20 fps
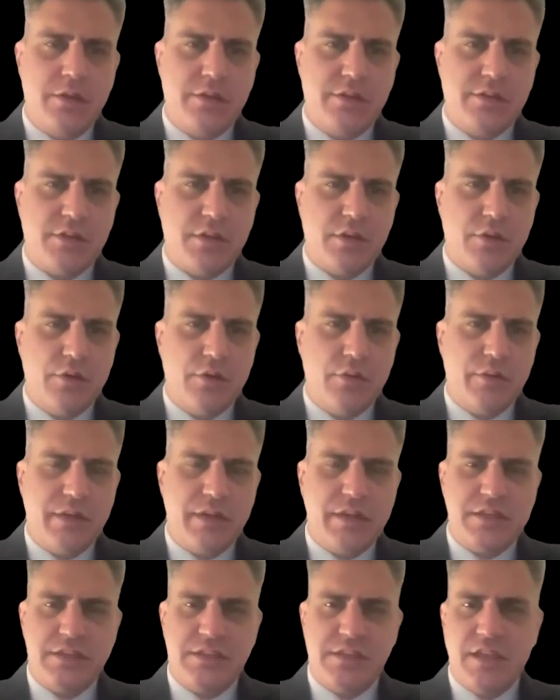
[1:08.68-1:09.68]
So we
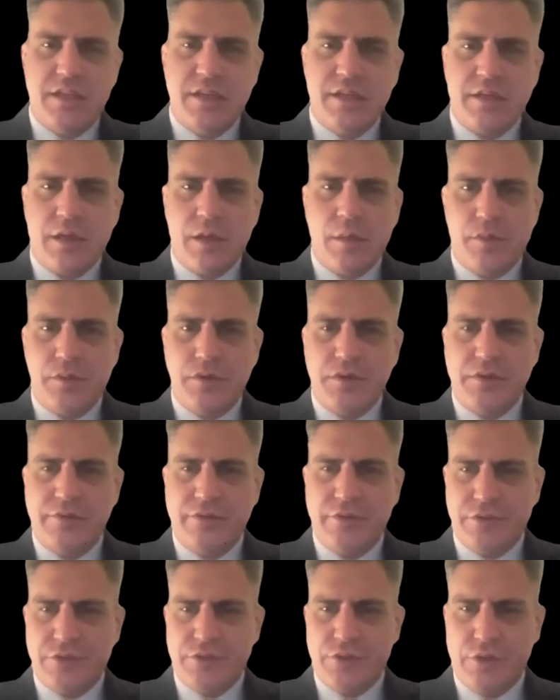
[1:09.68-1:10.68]
could see a couple
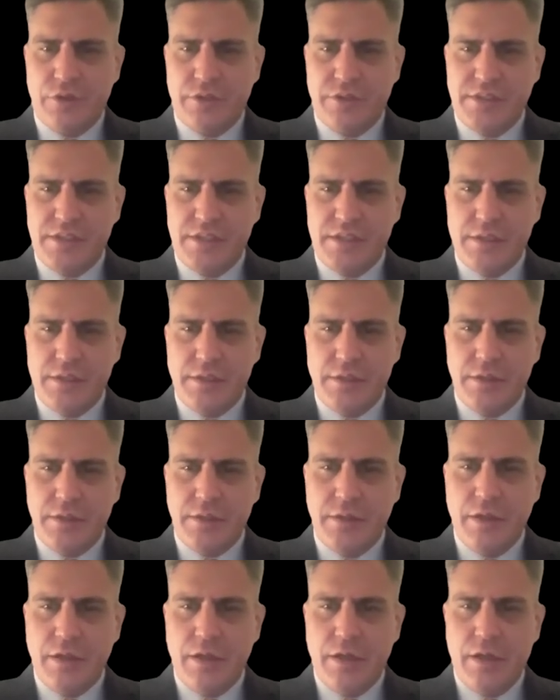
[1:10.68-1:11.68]
different charts
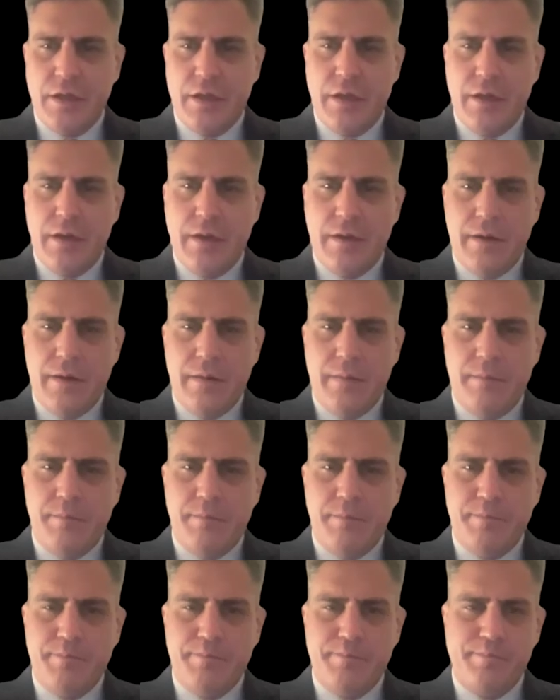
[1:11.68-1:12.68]
here.
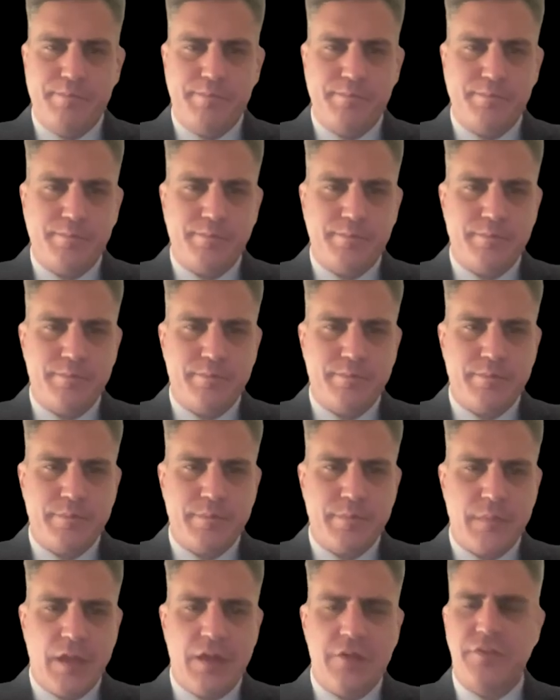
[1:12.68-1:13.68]
Um,
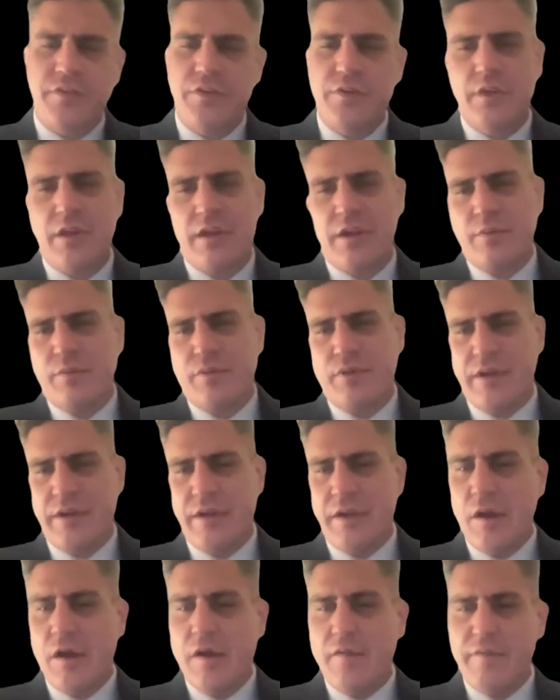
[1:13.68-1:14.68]
a few that are
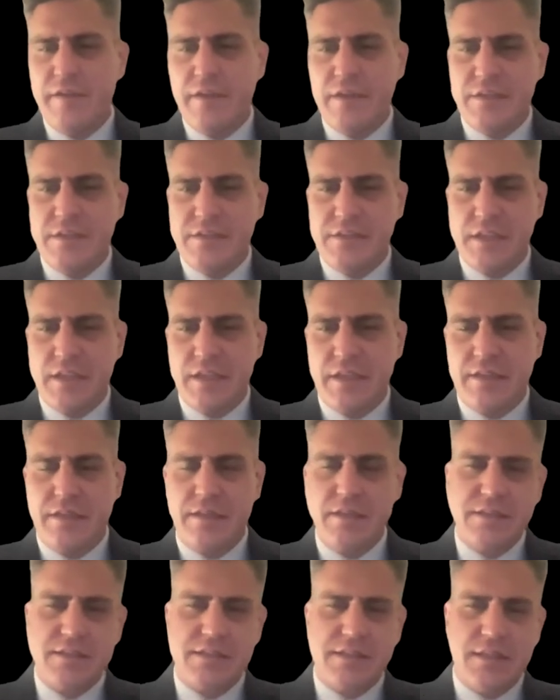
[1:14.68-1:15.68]
pretty obvious, like
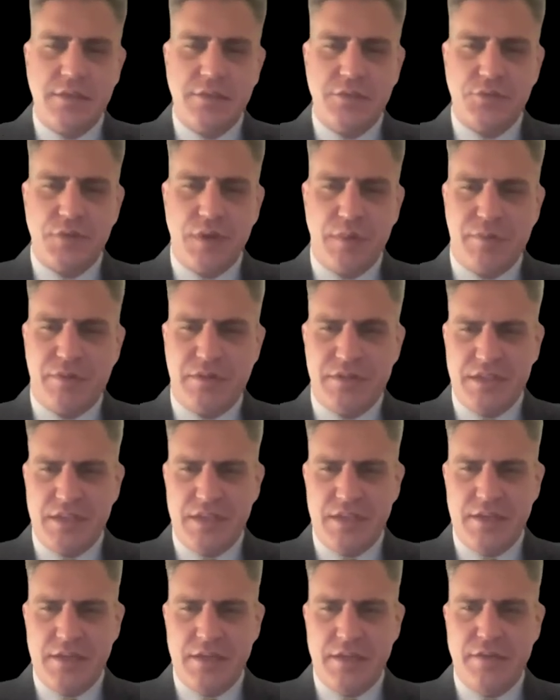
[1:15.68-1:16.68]
the sales
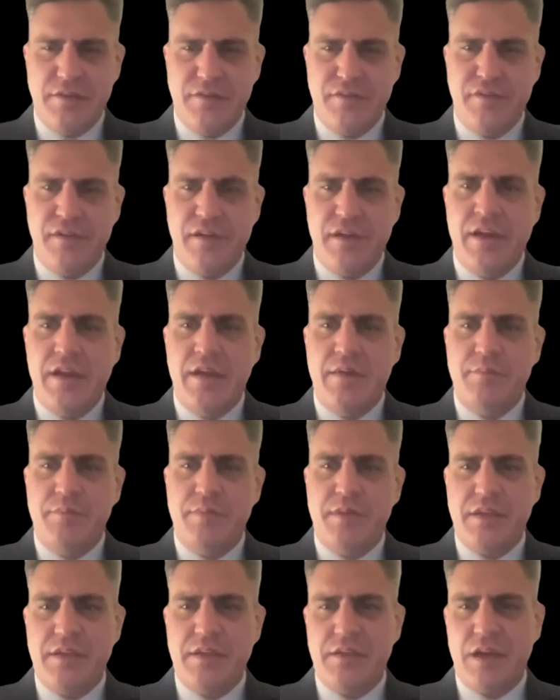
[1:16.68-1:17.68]
representative
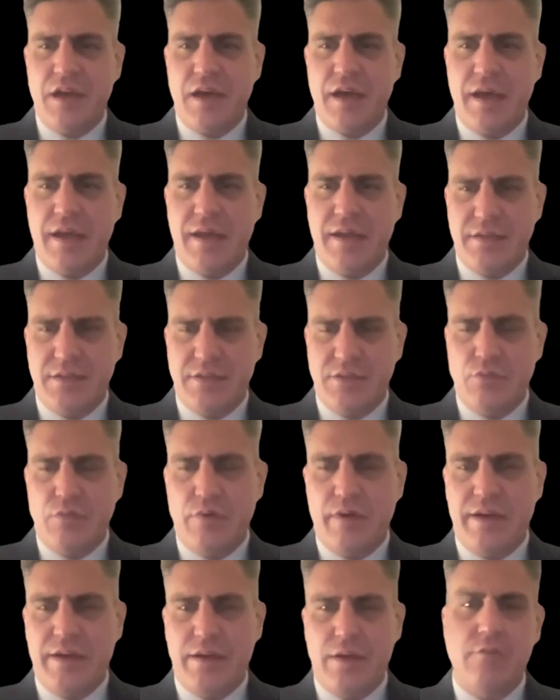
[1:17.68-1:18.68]
being the highest
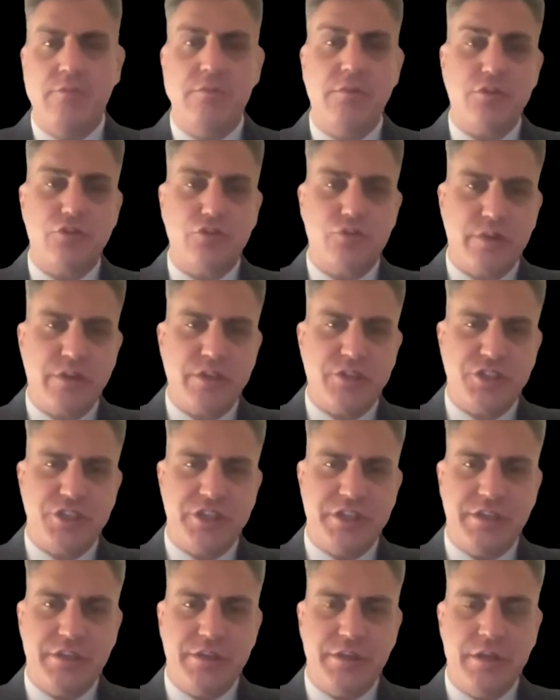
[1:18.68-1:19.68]
rate of
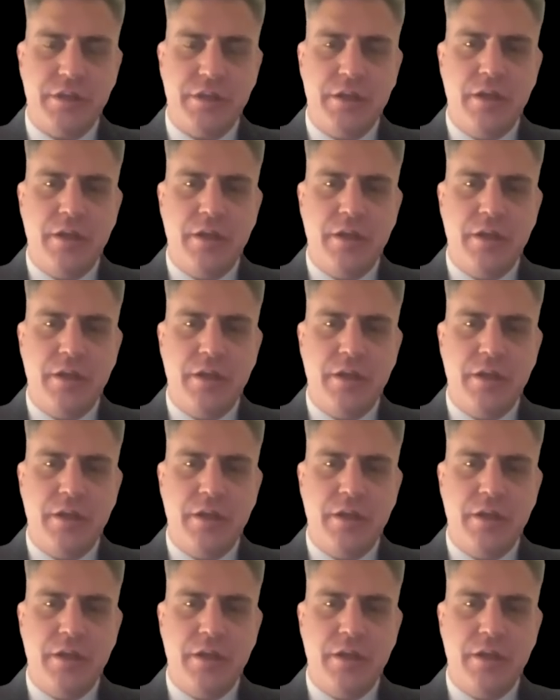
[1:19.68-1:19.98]
attrition.